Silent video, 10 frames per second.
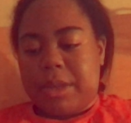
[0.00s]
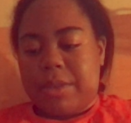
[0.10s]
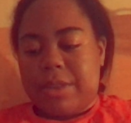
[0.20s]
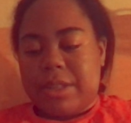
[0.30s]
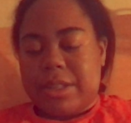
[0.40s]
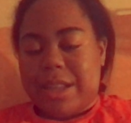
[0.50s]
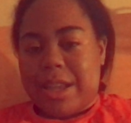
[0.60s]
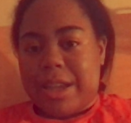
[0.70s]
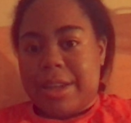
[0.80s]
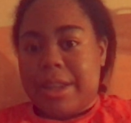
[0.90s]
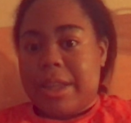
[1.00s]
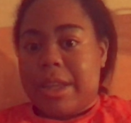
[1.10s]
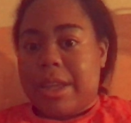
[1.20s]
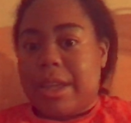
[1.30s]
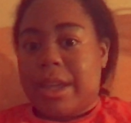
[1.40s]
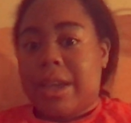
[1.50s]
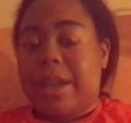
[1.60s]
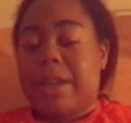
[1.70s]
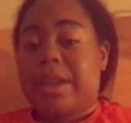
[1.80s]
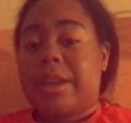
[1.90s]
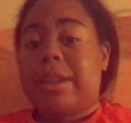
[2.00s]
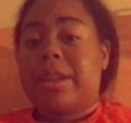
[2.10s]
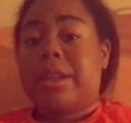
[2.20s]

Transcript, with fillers: TV stand, and